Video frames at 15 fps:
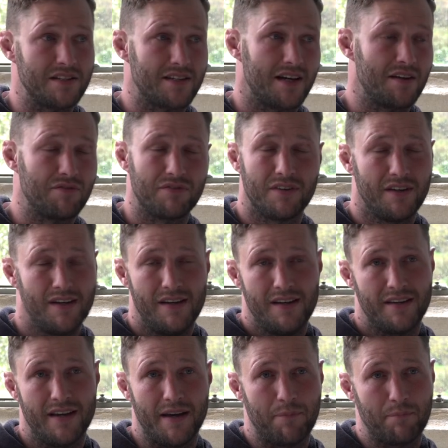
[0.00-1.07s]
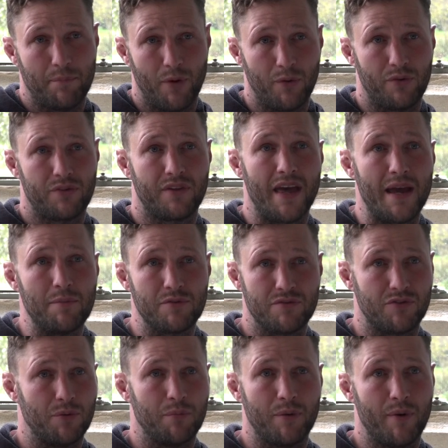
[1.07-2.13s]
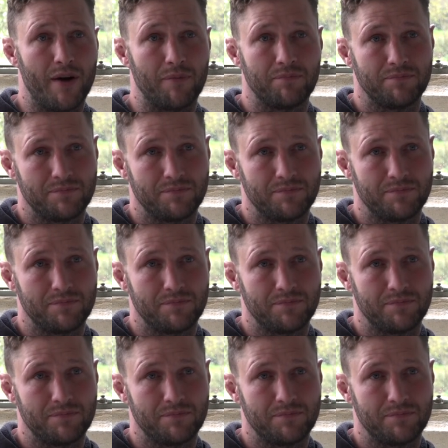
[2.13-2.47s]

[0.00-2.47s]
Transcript: is kind of, yeah, both games have done me well.